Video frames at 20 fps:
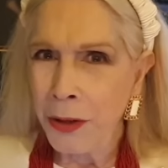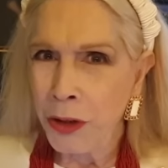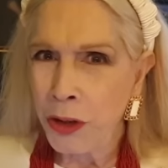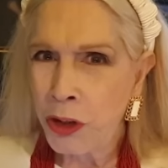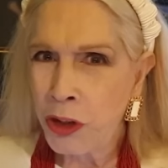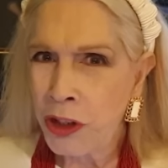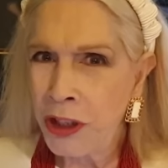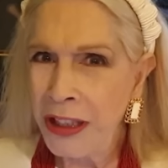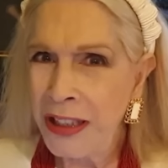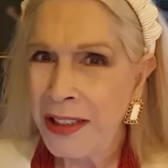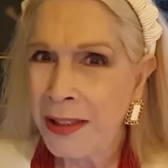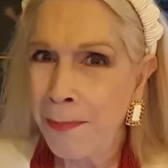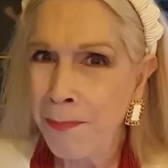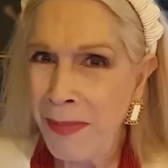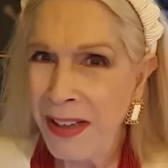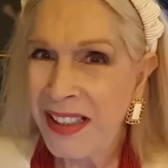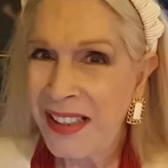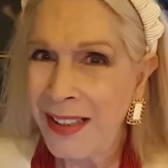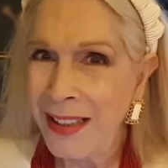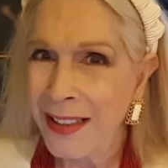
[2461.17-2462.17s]
she's
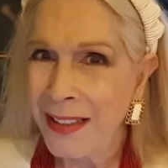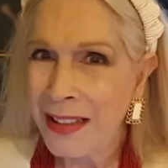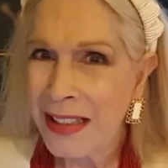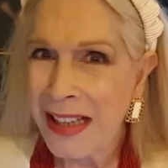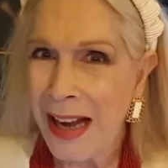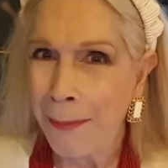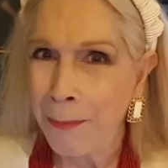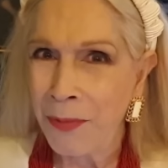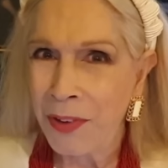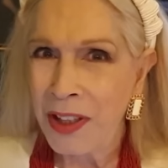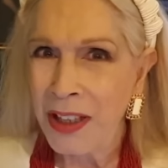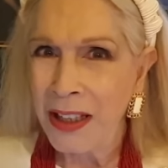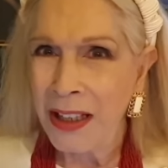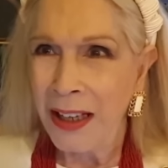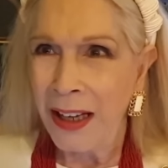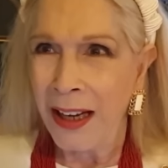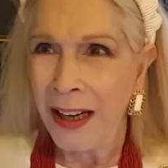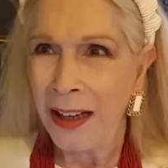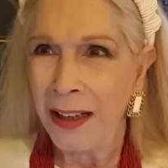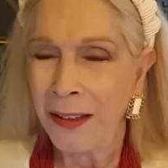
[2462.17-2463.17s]
missing
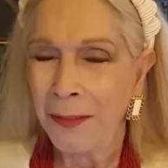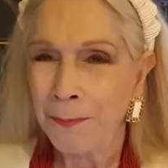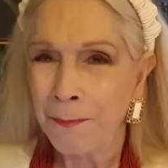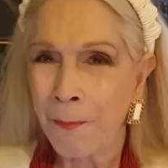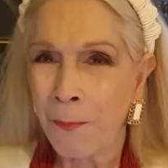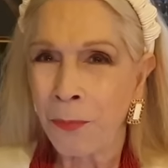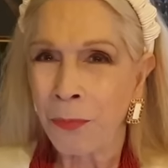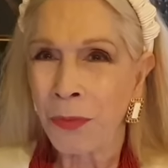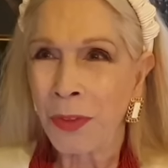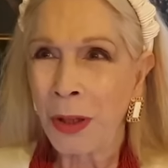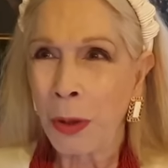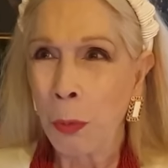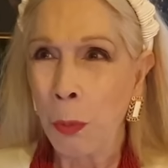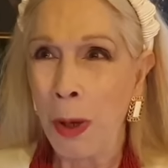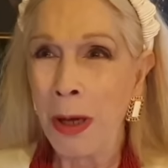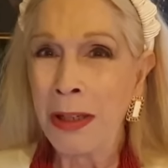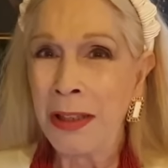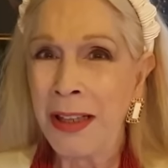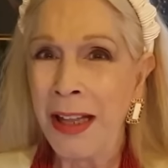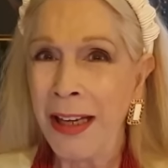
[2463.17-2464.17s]
something here.
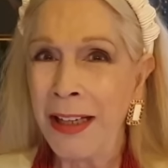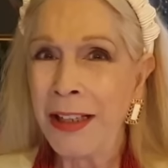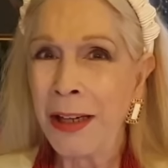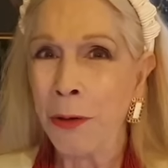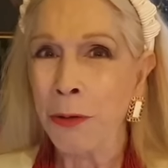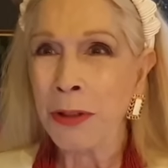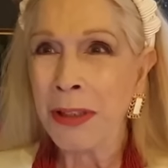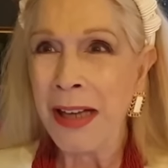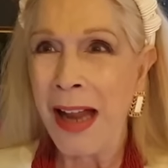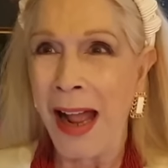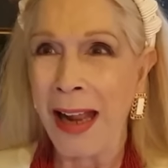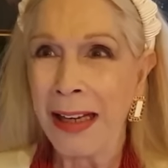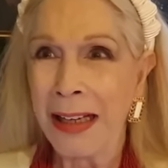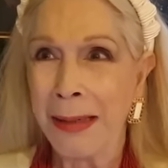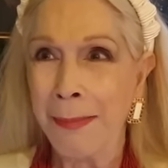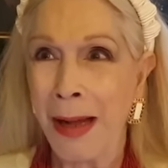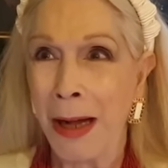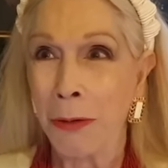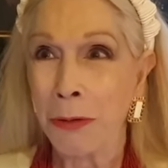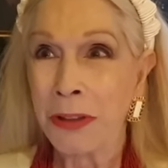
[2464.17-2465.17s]
What they don't
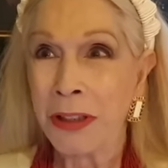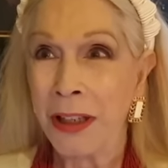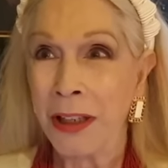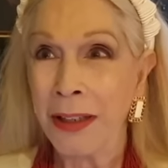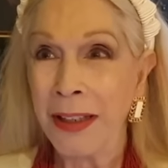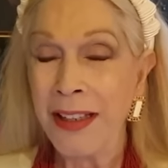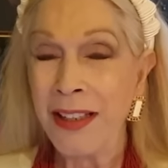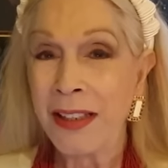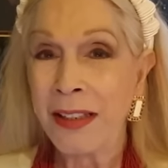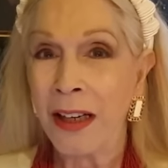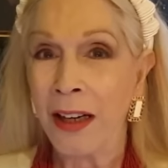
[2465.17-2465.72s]
like about her is